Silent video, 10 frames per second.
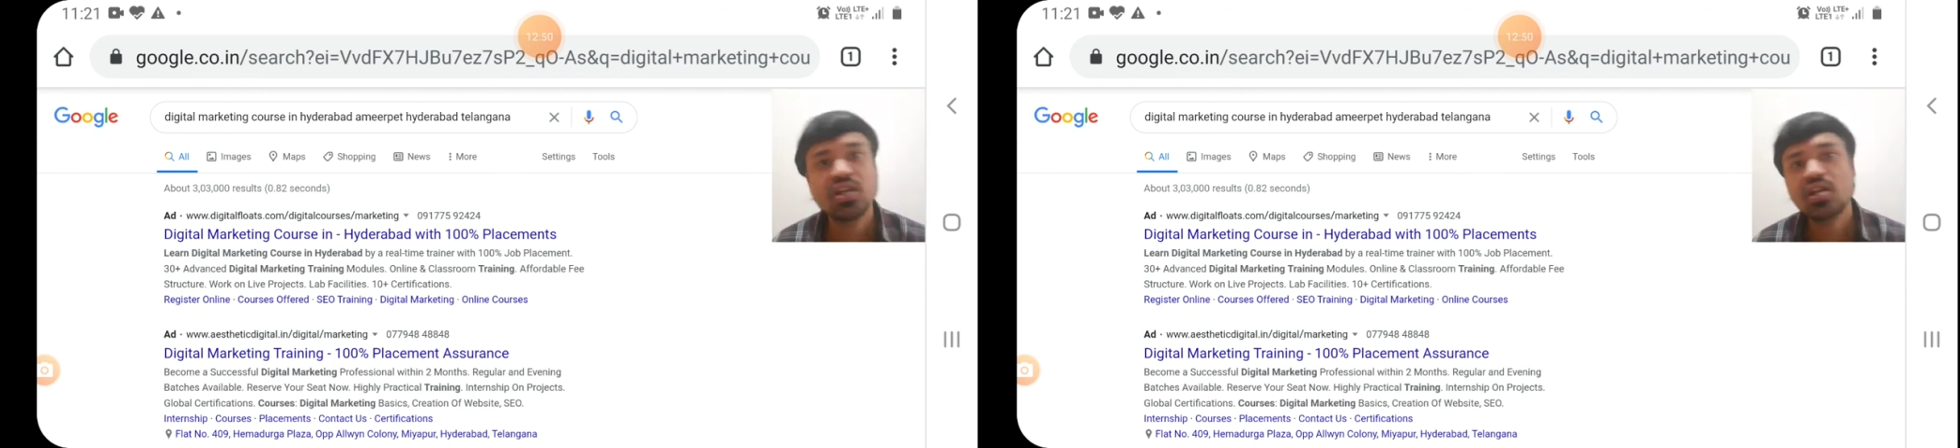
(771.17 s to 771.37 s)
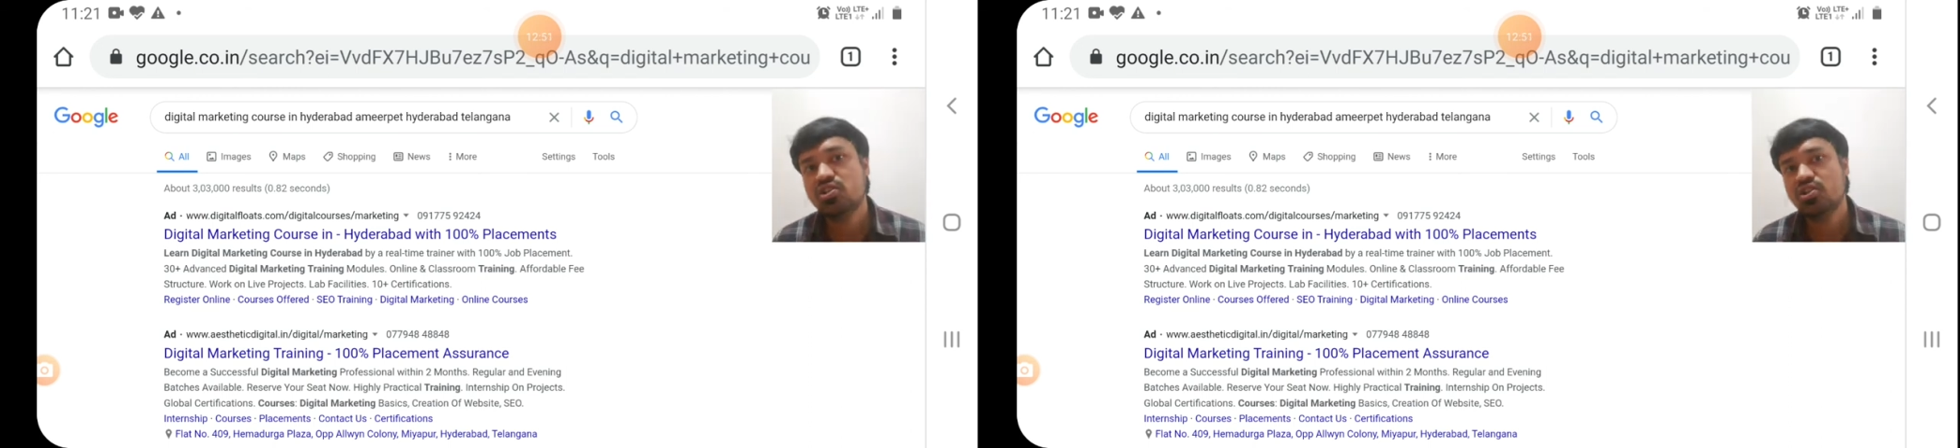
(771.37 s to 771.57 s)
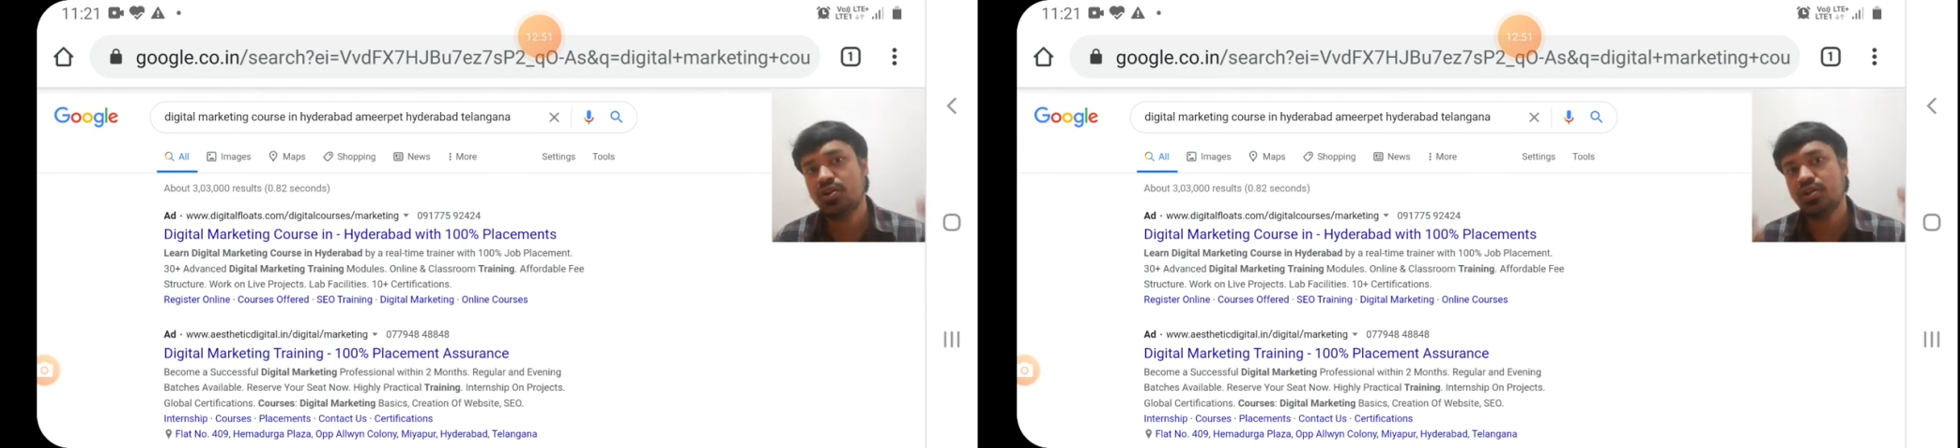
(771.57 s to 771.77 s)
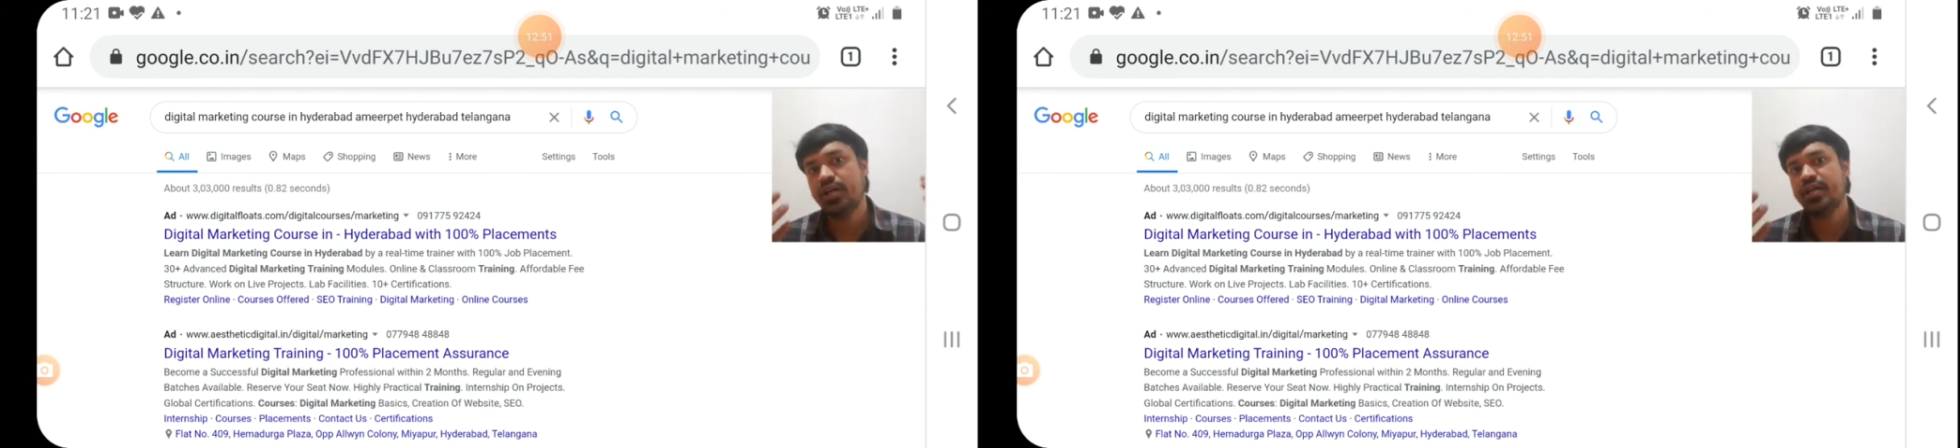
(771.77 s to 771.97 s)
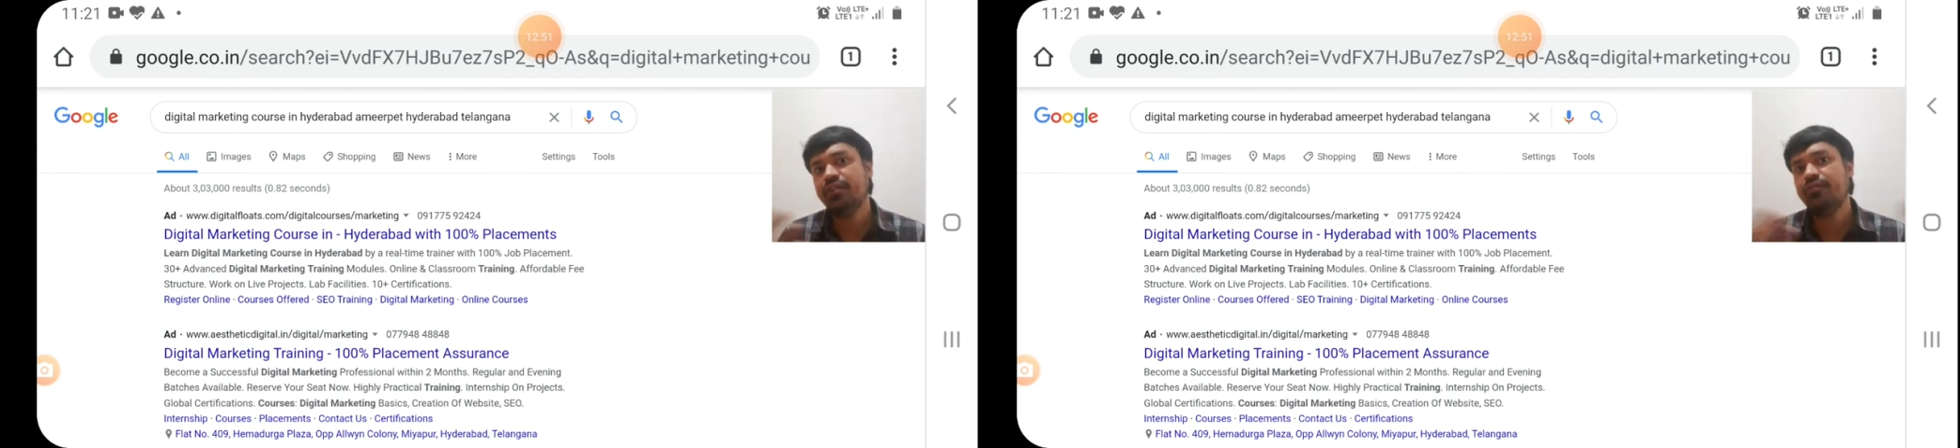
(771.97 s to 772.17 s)
So you have
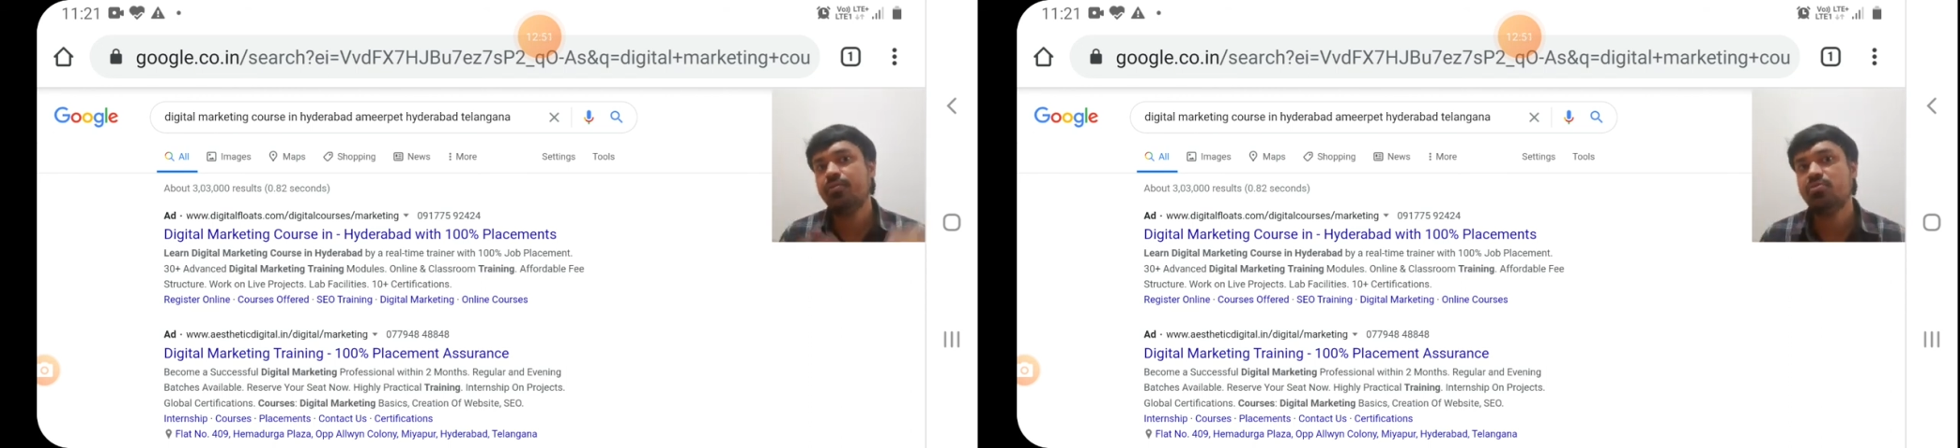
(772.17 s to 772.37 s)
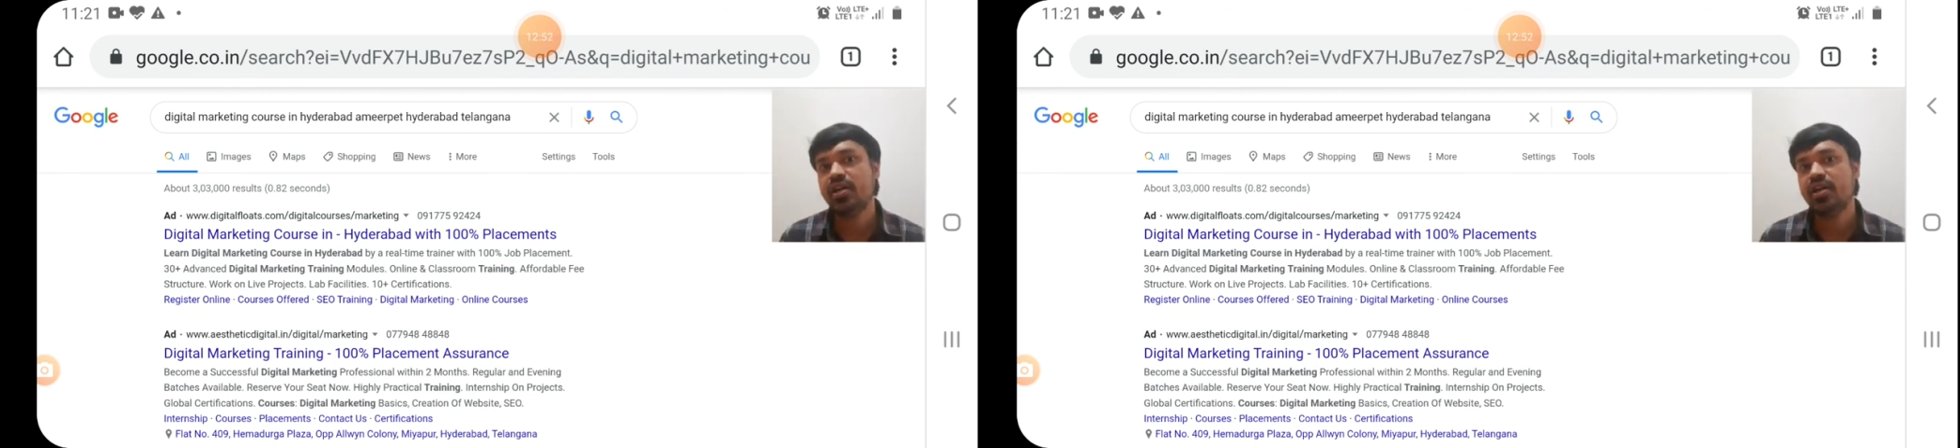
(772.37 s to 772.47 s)
created a website.